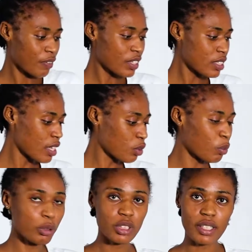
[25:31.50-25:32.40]
the first thing
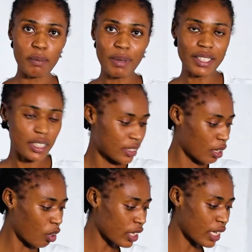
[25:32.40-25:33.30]
to put in the pan is
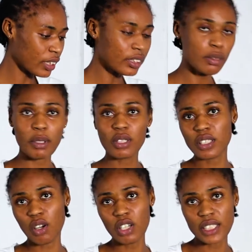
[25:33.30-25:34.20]
the onions,
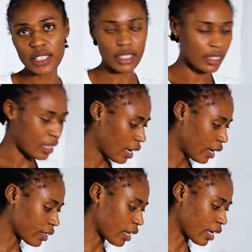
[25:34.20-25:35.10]
because the onions
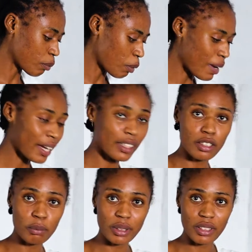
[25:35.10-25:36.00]
and green pepper are a
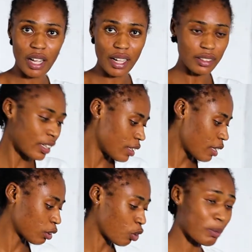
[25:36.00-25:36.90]
little bit hard,
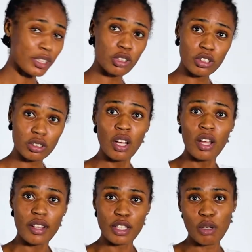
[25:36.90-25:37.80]
and the tomatoes
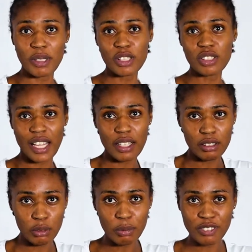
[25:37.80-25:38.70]
are a
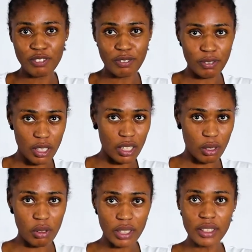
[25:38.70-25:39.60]
little bit
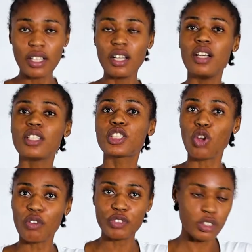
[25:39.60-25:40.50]

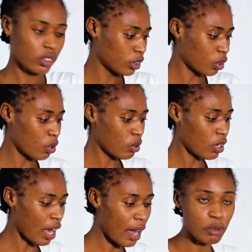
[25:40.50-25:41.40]
soft. So
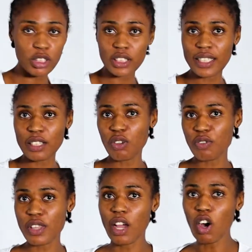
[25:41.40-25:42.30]
I'm gonna start
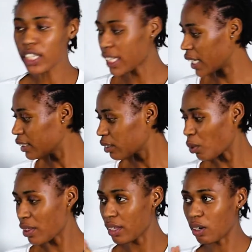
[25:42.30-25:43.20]
off with the onions
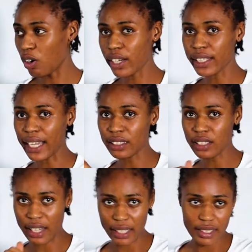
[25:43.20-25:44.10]
when the oil
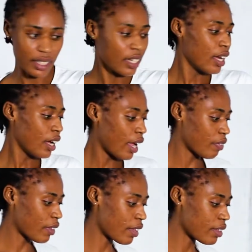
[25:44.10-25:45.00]
got ready,
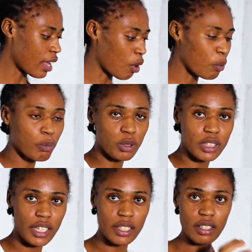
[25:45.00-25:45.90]
and then I'll
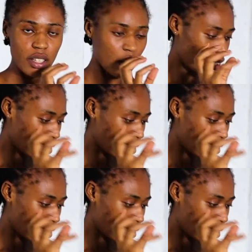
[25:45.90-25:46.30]
put in